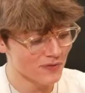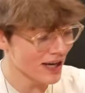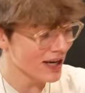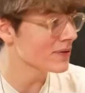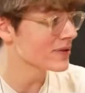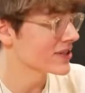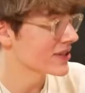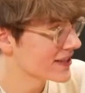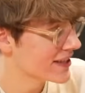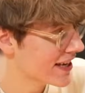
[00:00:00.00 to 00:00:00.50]
when I
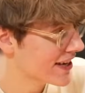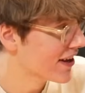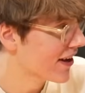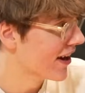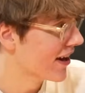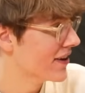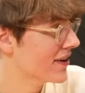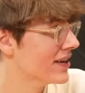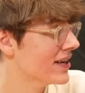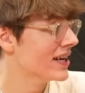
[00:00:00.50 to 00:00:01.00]
was in year
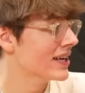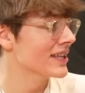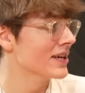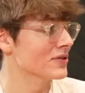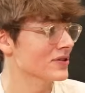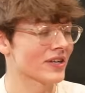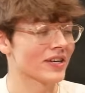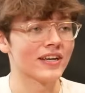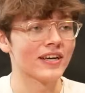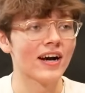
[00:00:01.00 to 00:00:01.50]
nine, there
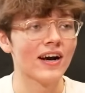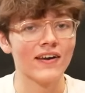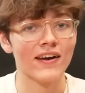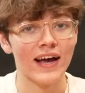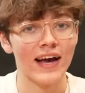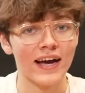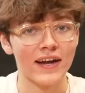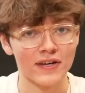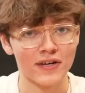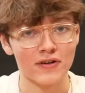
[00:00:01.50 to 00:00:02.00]
was a girl
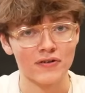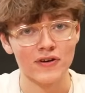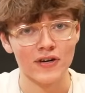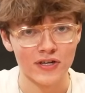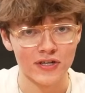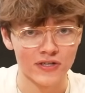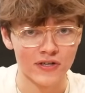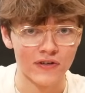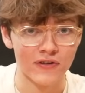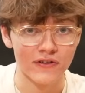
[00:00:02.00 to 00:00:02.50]
I had a
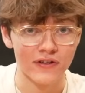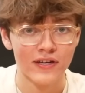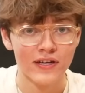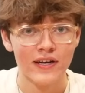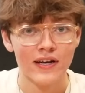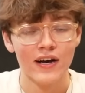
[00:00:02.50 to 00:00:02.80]
crush on